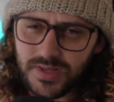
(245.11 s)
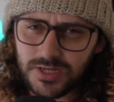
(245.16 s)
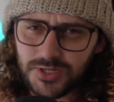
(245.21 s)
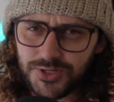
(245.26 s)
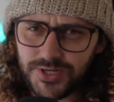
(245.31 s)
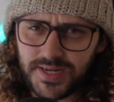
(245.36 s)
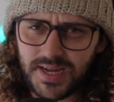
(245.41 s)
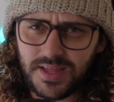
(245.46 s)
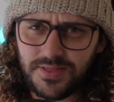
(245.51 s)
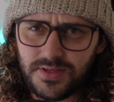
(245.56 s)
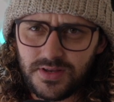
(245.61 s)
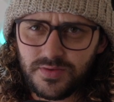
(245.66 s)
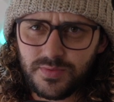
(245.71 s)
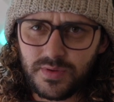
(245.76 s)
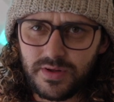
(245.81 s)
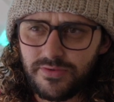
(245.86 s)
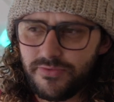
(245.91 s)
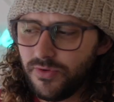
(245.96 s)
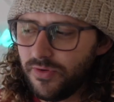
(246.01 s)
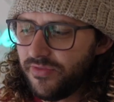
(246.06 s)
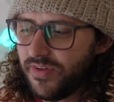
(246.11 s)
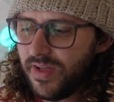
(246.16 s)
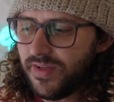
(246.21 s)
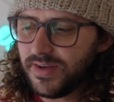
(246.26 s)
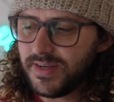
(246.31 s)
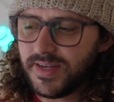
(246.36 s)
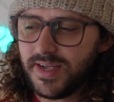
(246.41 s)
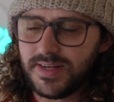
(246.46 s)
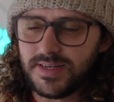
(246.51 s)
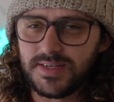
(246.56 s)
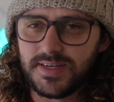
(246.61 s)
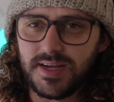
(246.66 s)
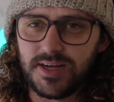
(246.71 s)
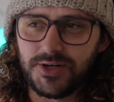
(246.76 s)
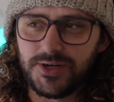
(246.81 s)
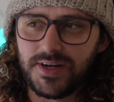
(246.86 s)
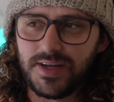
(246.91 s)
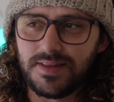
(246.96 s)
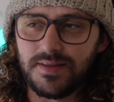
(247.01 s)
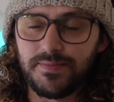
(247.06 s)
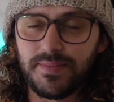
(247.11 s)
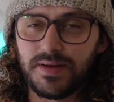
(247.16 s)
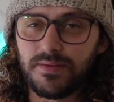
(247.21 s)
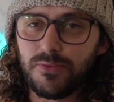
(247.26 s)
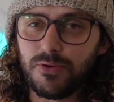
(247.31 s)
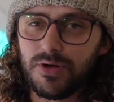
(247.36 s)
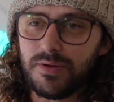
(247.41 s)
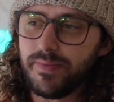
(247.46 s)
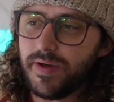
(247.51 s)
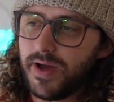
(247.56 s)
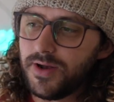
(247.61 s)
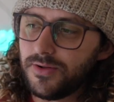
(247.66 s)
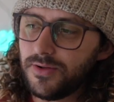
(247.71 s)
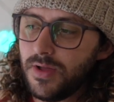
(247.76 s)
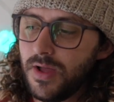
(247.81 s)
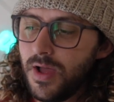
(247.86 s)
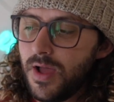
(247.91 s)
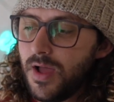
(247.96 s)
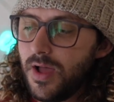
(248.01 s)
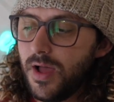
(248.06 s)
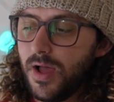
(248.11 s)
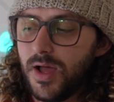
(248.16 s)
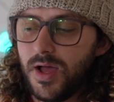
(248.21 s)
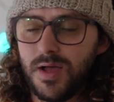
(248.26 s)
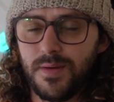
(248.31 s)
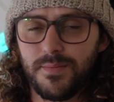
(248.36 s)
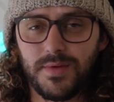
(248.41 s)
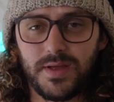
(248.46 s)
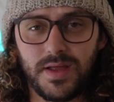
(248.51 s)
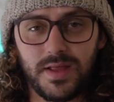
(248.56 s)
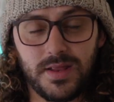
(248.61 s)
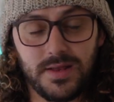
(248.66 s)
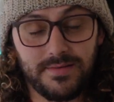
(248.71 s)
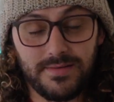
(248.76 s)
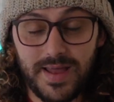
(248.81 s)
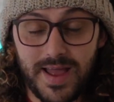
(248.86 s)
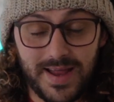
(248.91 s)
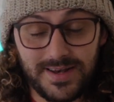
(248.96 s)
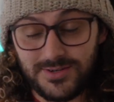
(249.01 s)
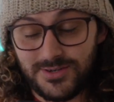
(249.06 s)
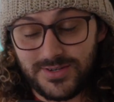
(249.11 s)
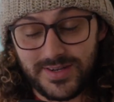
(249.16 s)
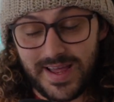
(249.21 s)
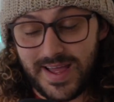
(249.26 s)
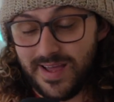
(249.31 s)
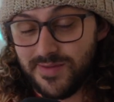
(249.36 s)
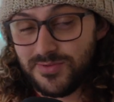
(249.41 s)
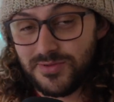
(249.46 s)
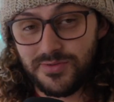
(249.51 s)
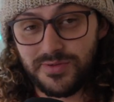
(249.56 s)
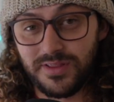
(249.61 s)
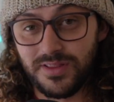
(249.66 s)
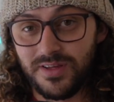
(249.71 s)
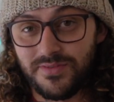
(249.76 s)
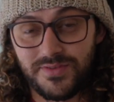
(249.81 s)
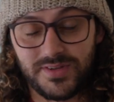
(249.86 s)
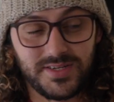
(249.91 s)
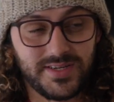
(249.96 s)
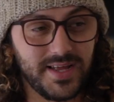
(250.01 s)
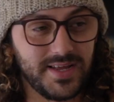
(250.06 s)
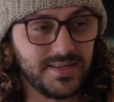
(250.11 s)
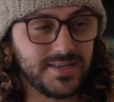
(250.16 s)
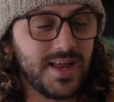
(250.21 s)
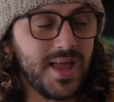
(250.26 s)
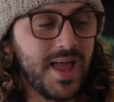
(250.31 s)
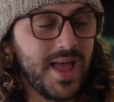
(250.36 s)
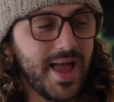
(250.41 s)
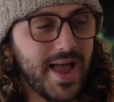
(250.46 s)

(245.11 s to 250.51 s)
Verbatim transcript: She got this one for Valentine's Day. She got the big booty bottle, and I just absolutely love this, guys.